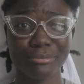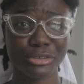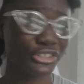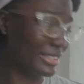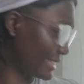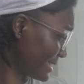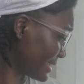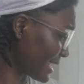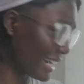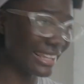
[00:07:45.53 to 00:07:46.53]
because
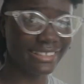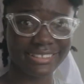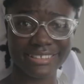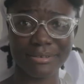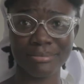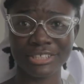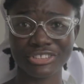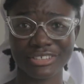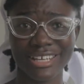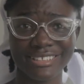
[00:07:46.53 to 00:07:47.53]
the colors match
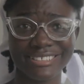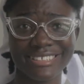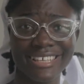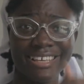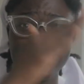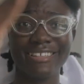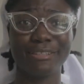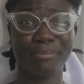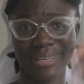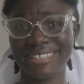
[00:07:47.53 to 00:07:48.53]
the colors in
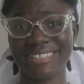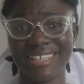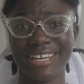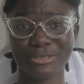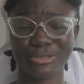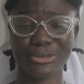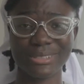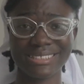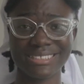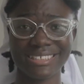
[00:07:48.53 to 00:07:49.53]
the painting I also
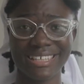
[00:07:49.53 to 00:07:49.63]
got.